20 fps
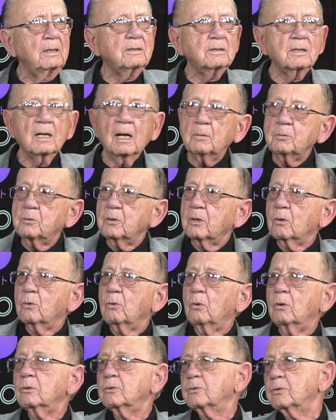stops at a
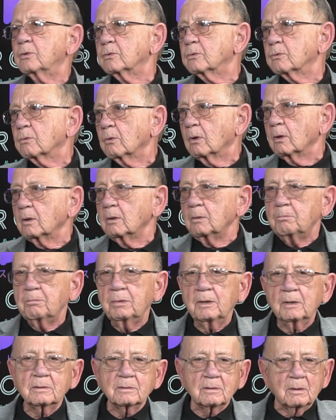grocery store.
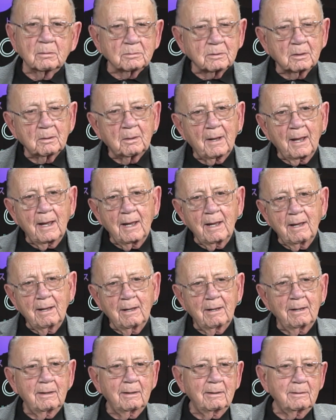He picks up some
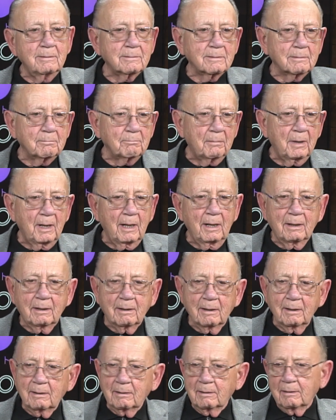eggs and
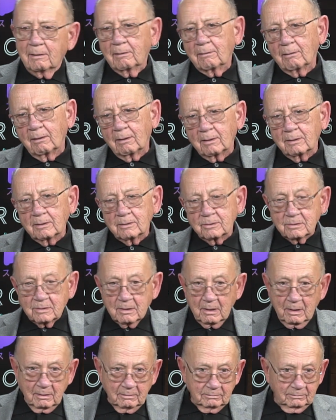bacon and other
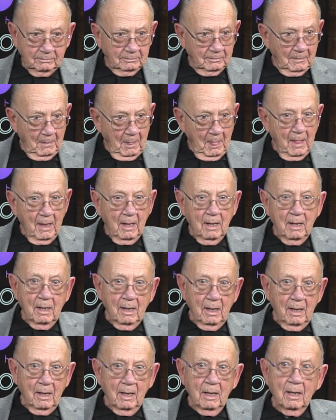stuff.
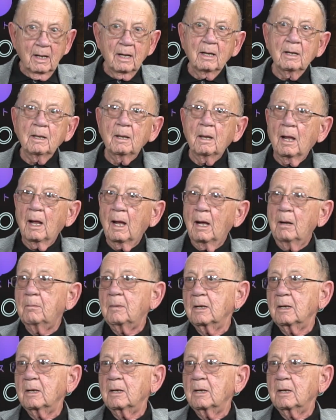And I'm